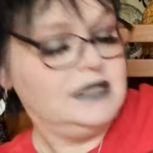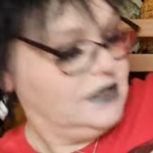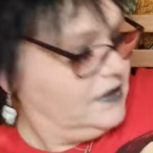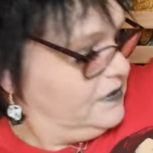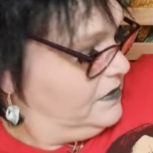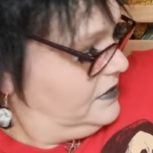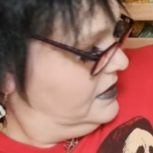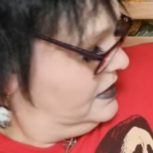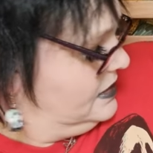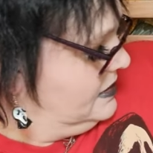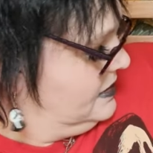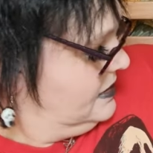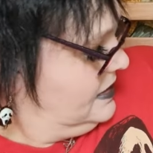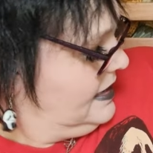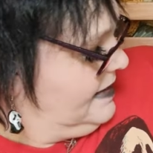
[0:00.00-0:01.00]
do,
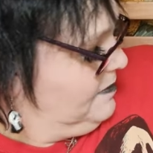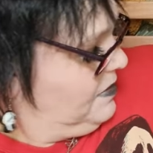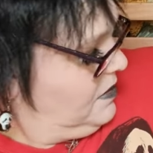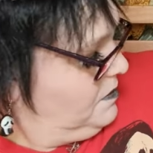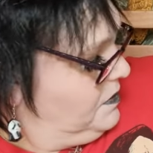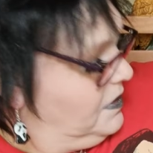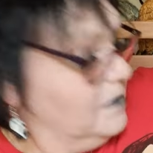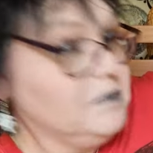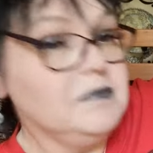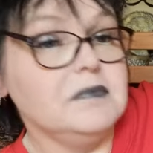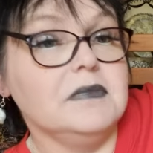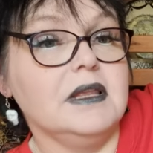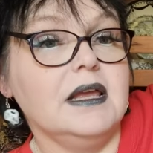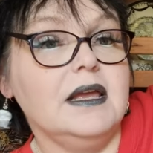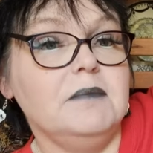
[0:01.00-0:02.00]
I pop them
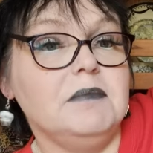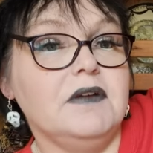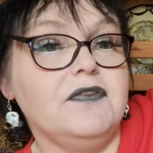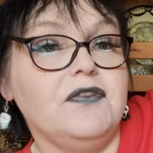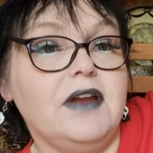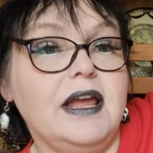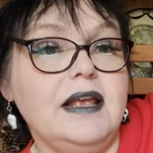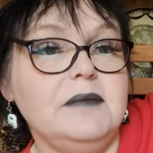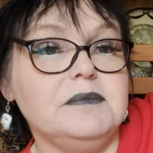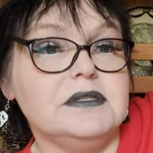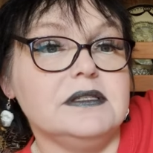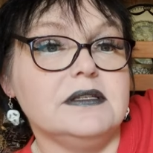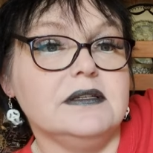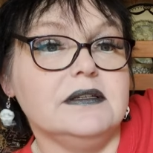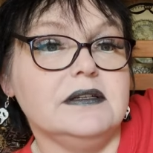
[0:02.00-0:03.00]
in my
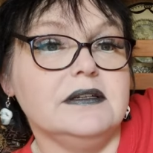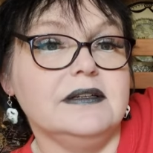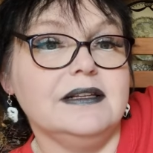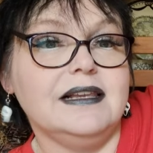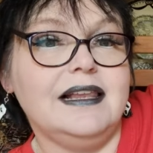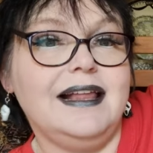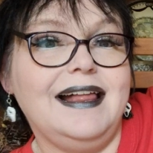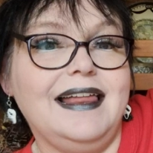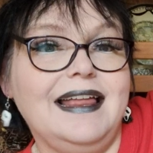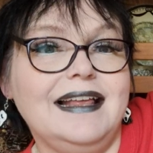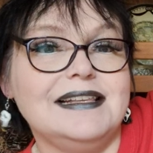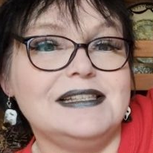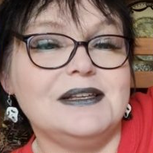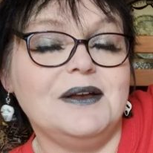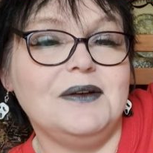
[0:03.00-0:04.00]
frames like
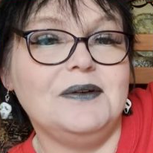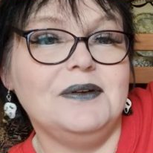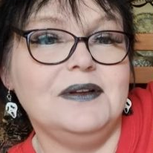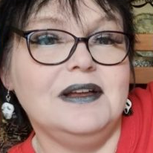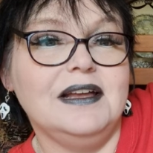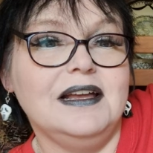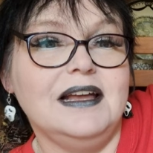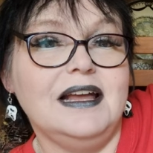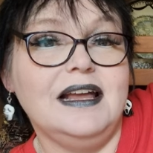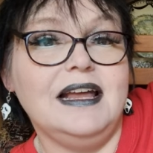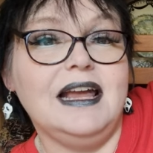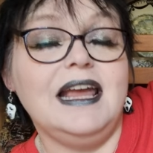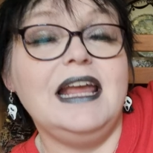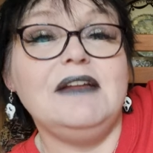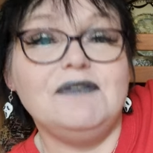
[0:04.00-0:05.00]
that. So
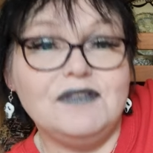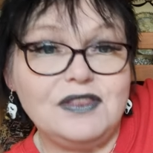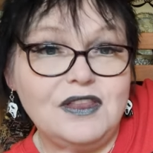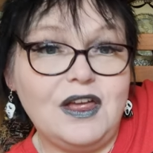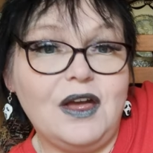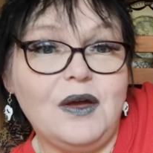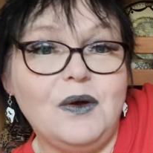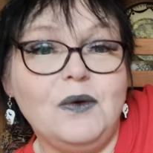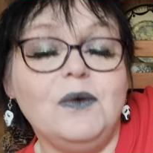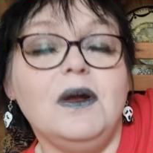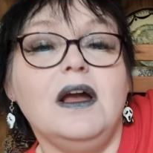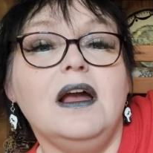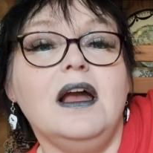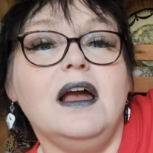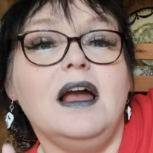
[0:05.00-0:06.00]
even though
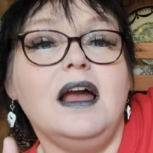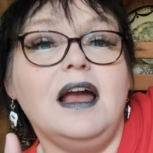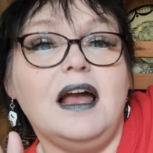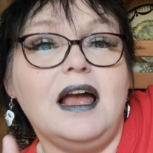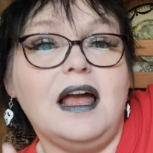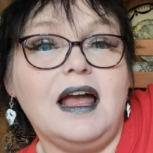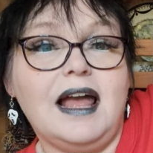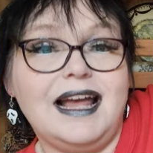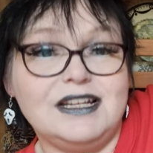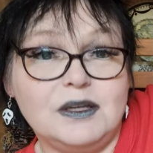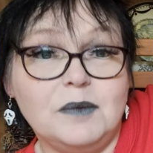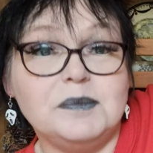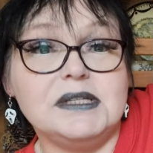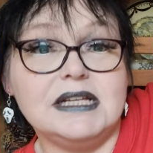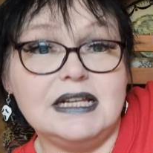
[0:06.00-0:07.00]
I
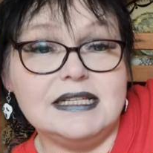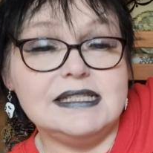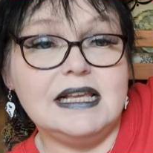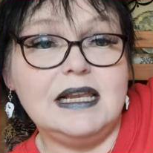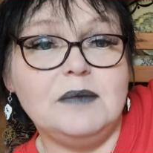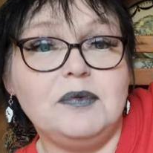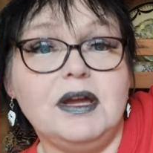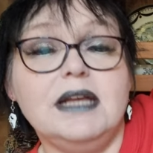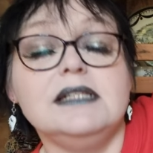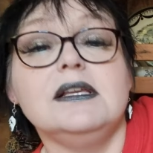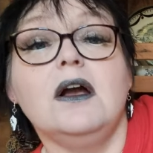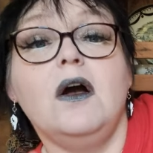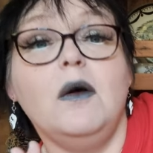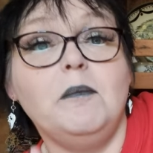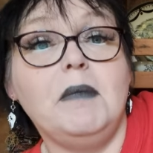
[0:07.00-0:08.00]
don't particularly celebrate
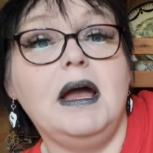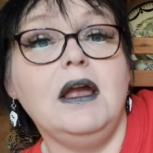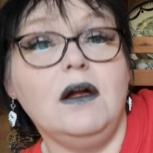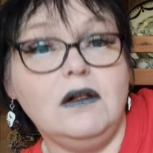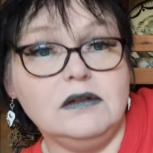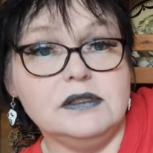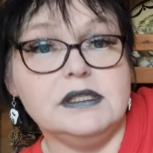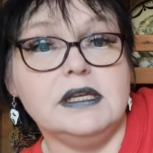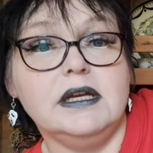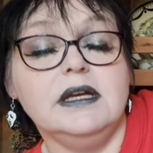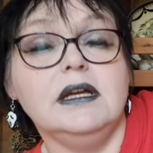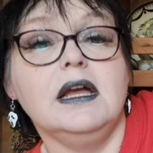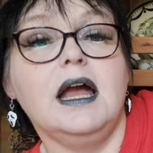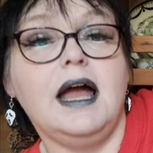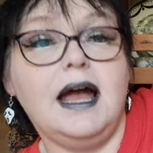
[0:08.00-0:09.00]
it on my
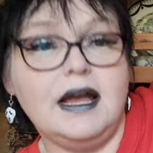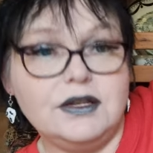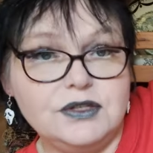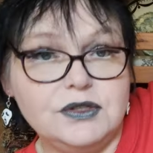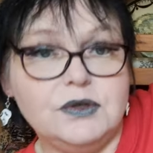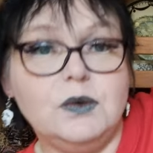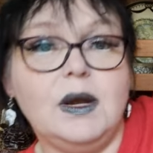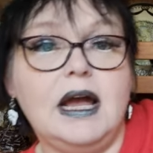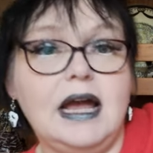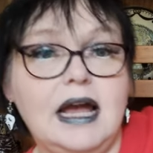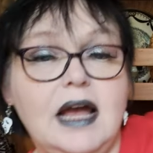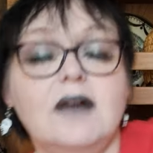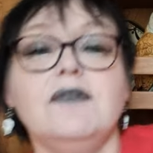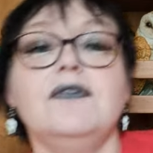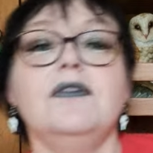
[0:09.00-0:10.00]
altar, I do
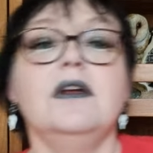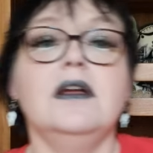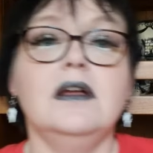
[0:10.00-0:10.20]
have,